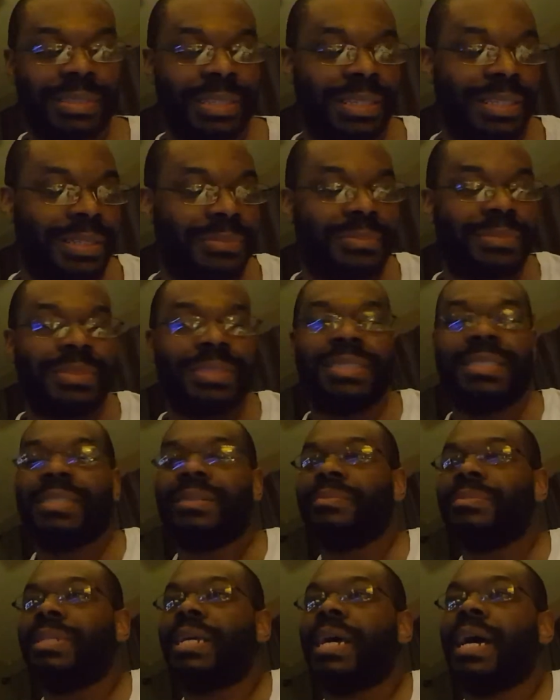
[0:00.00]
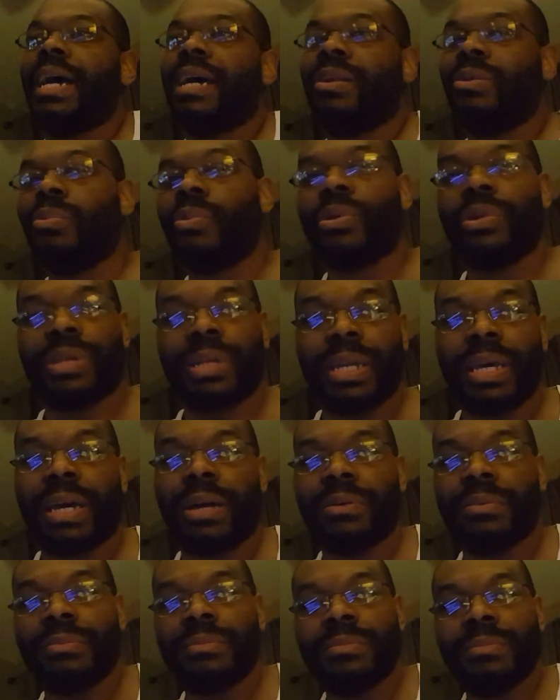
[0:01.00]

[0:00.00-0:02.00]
Like, I'm tired of working out.